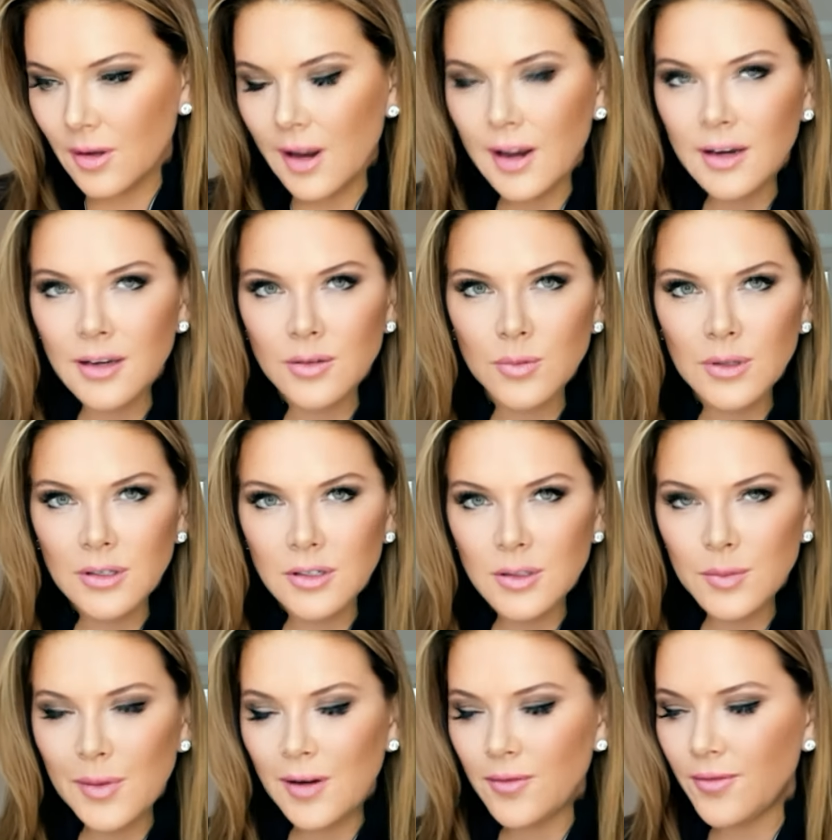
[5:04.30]
the heck is willing to
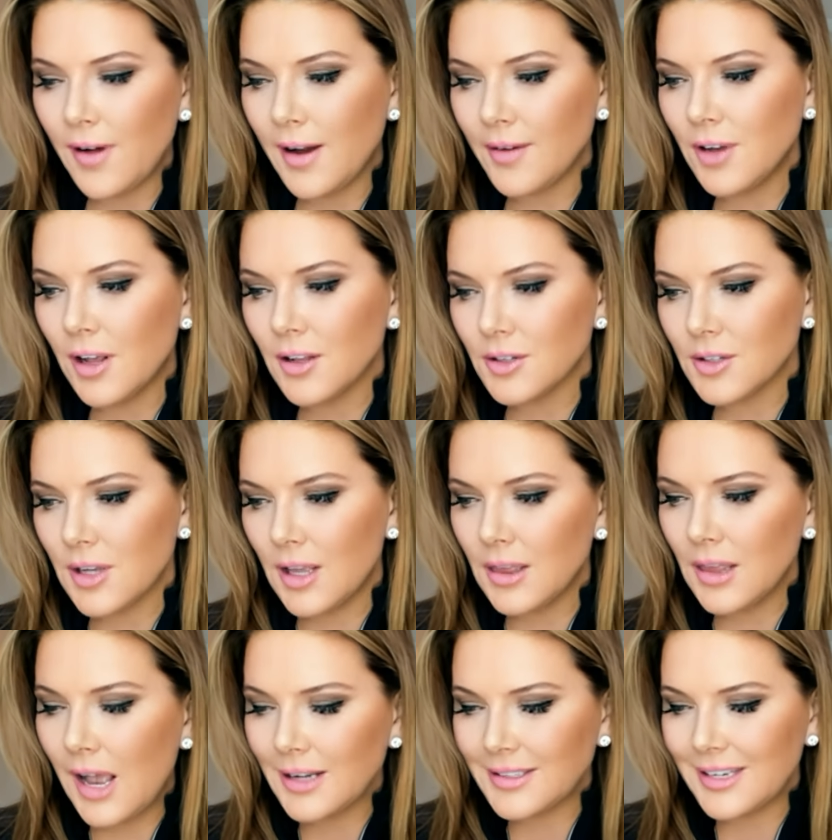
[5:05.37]
spend $5 on
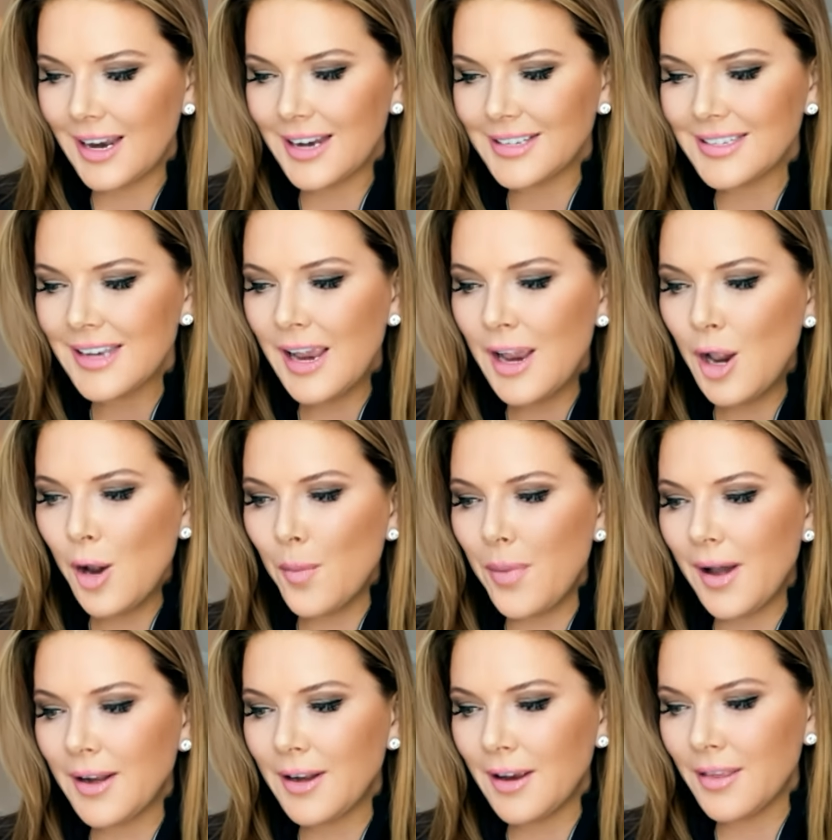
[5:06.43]
lattes?
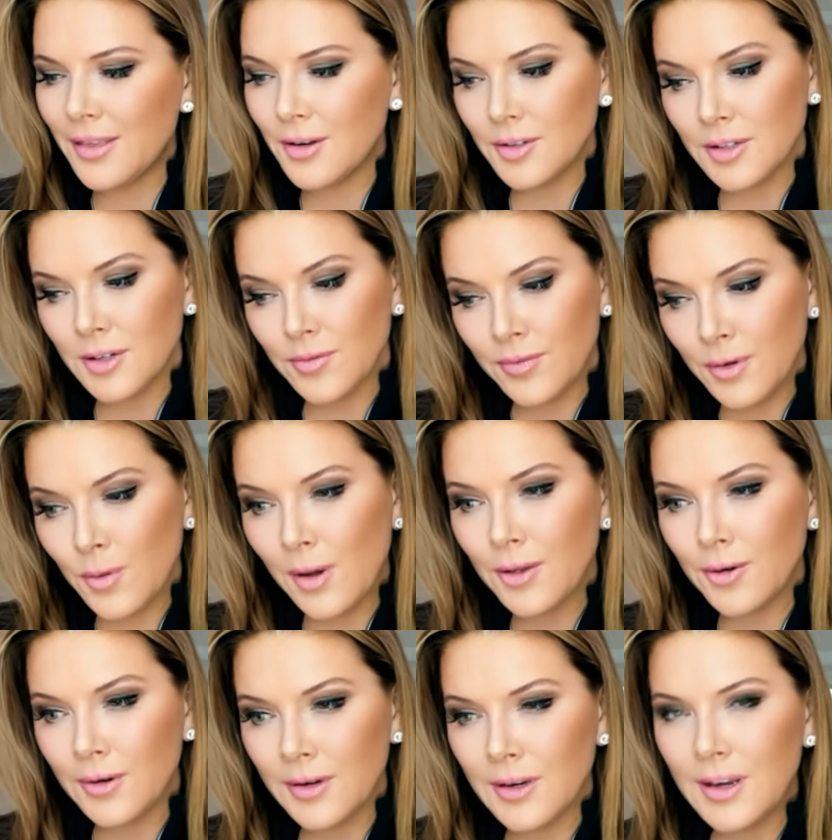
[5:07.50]
But there's a few
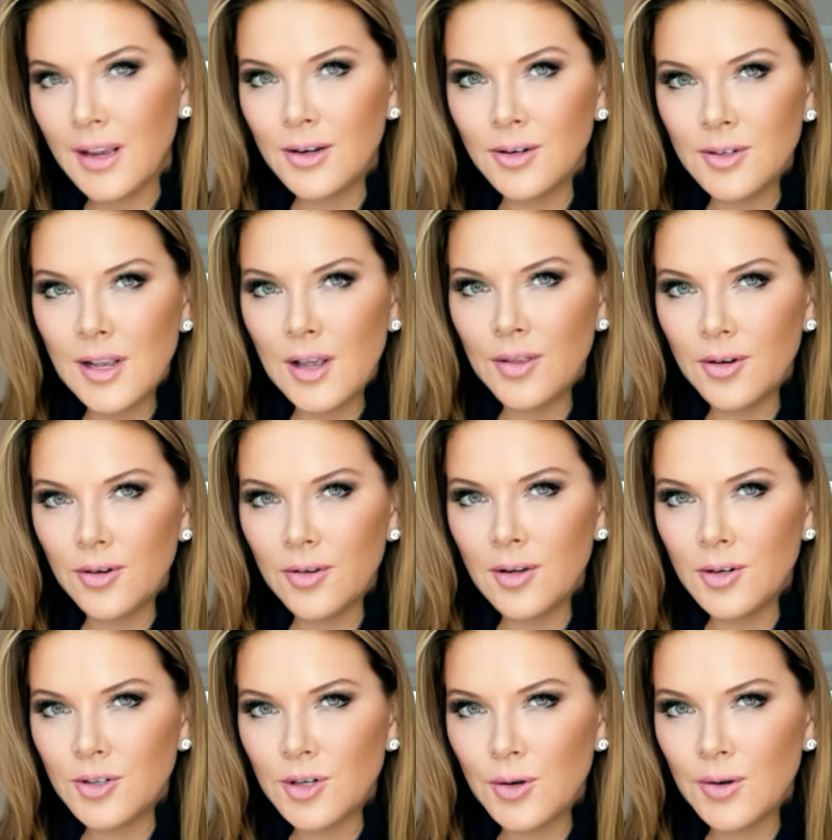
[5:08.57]
other indicators out there that
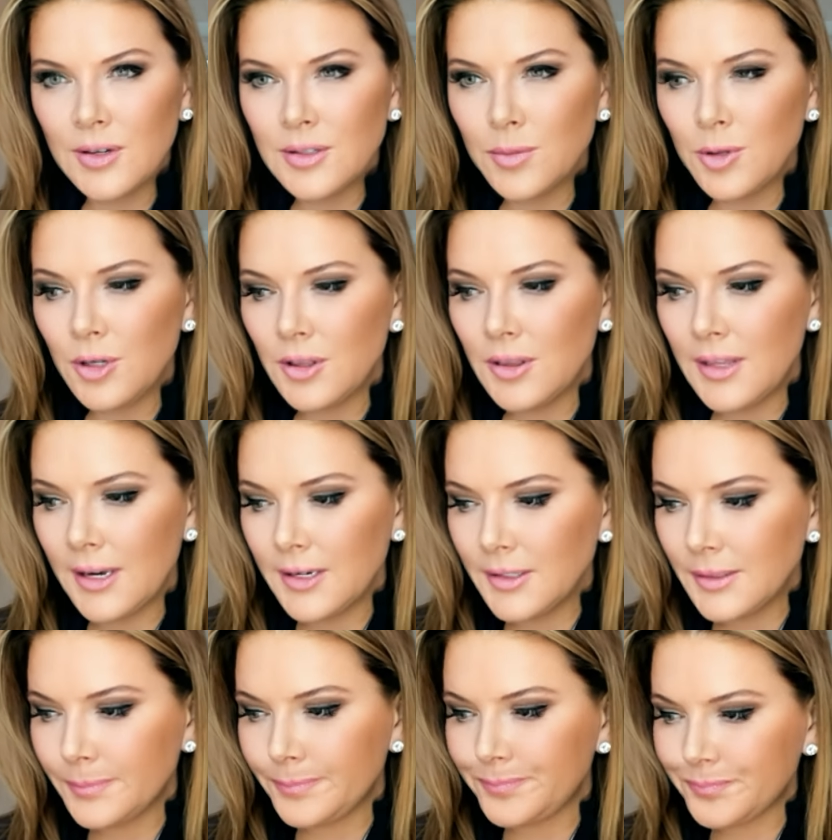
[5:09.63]
are showing some good
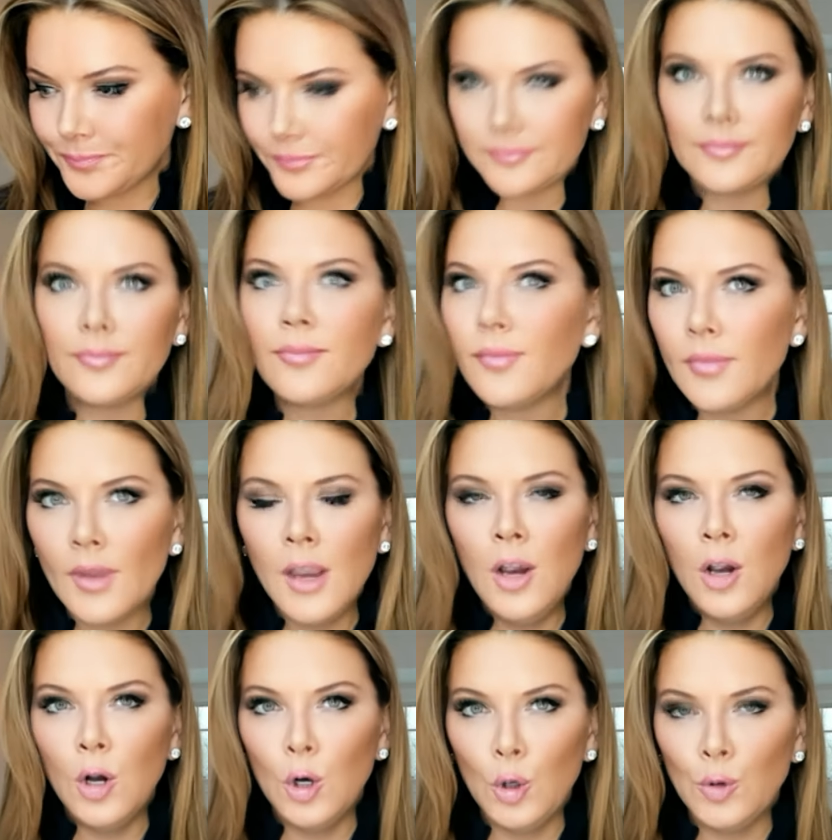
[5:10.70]
things.
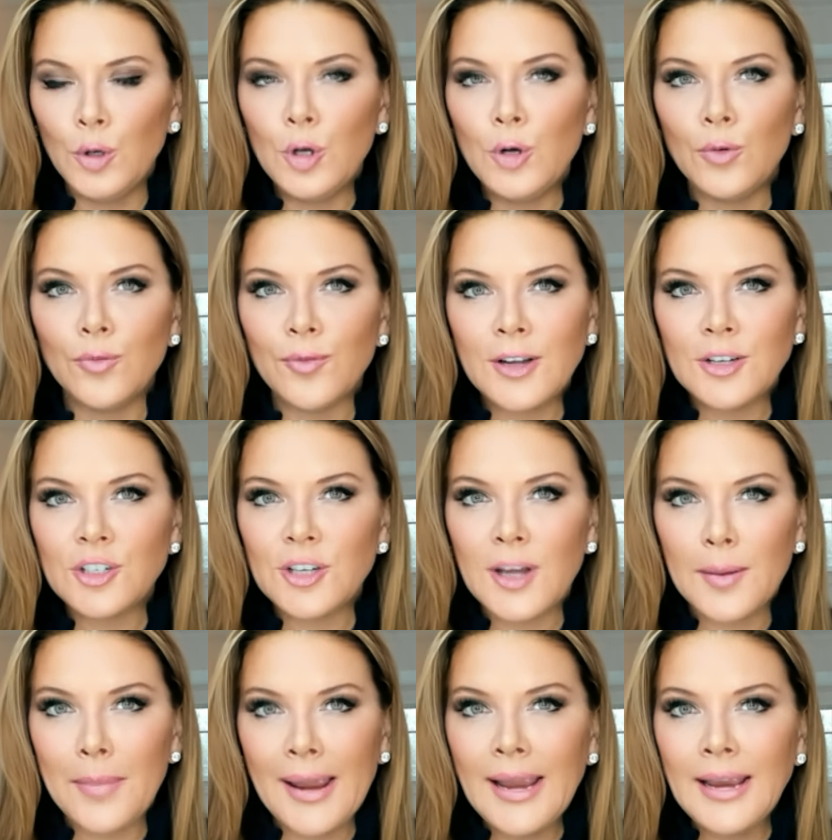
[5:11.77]
Who knew? French
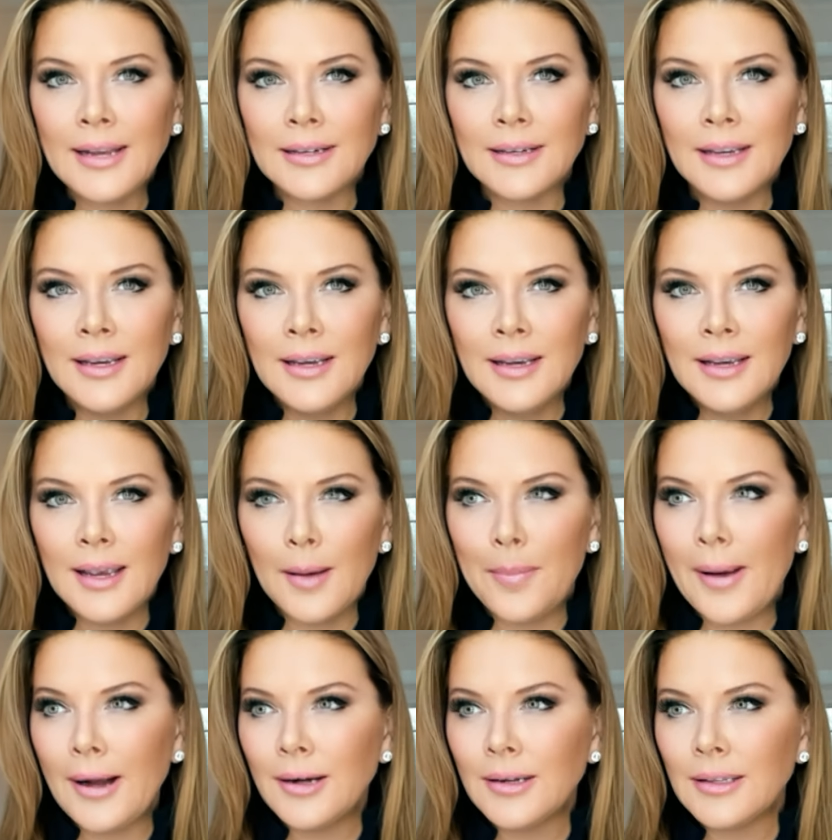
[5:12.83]
champagne.
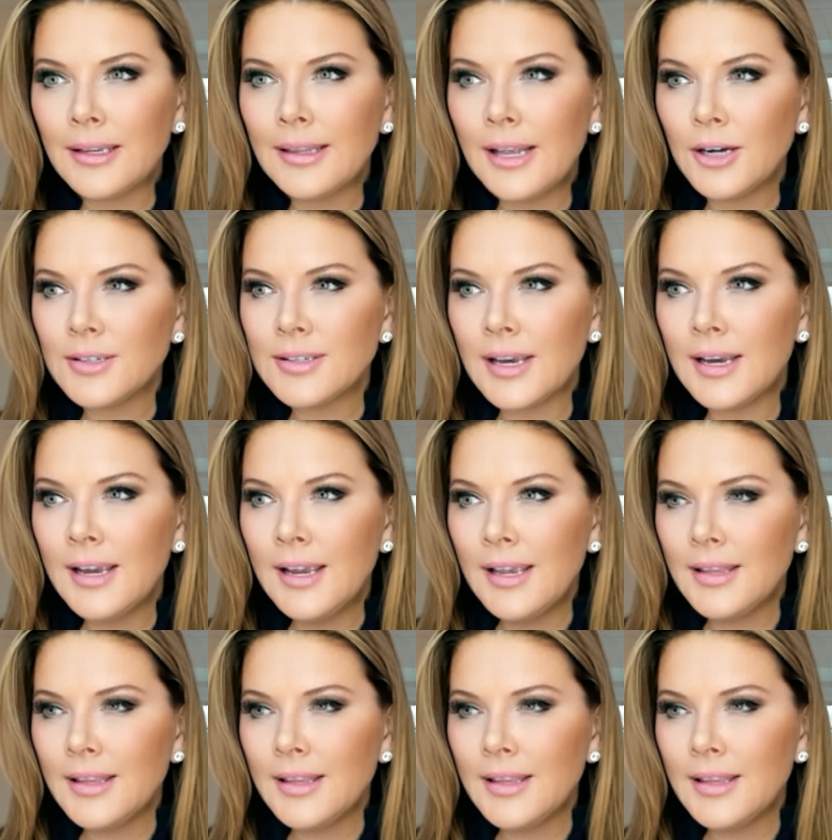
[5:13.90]
Apparently, there's a